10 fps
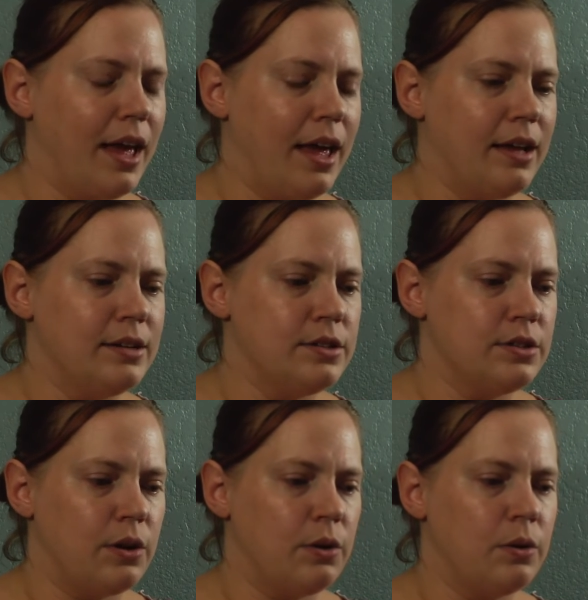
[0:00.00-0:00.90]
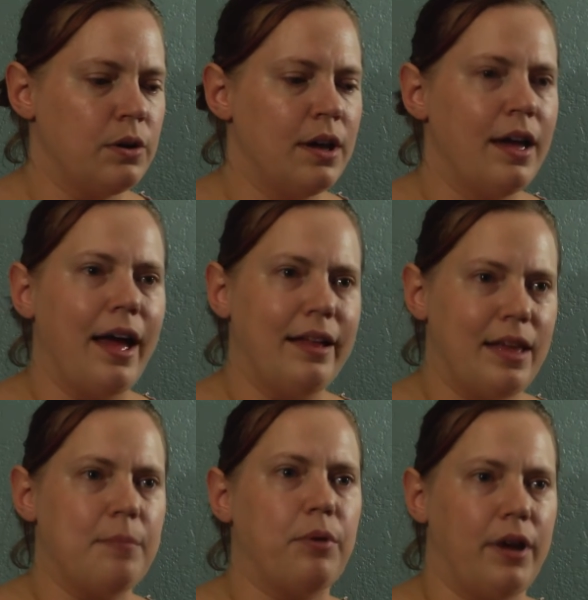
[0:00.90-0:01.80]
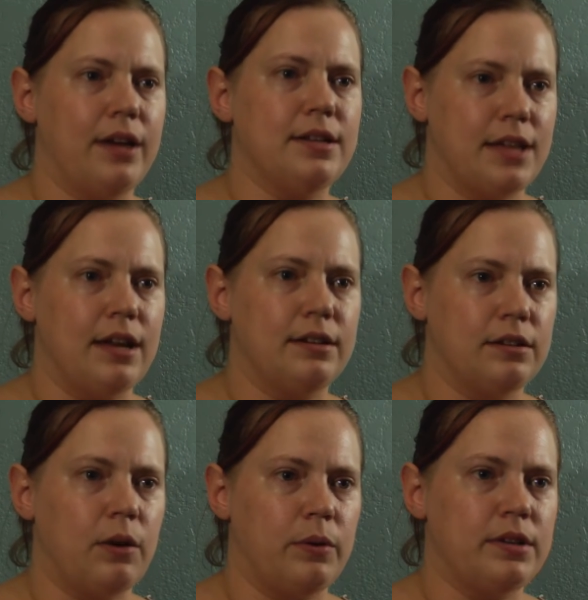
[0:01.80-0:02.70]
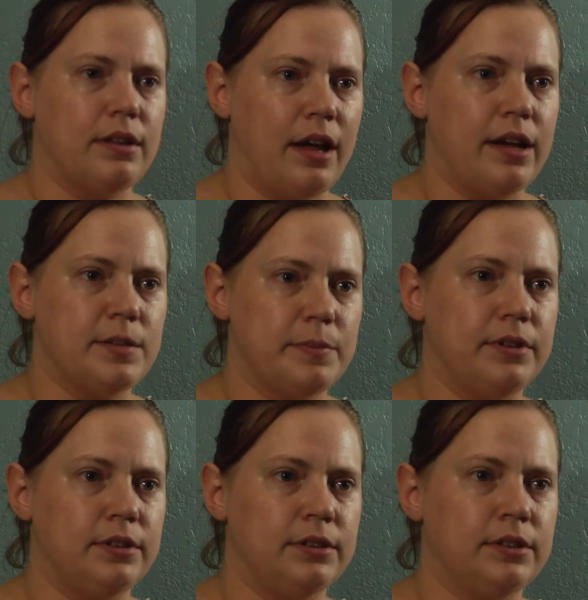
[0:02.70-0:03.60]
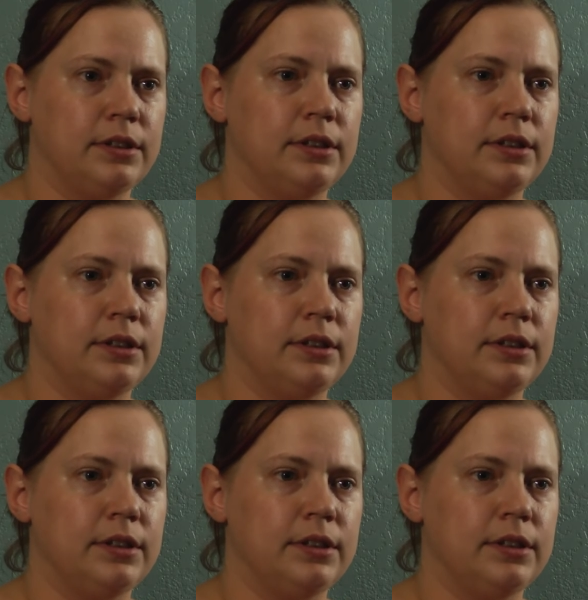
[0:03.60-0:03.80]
and so at that point I decided to go into the hospital.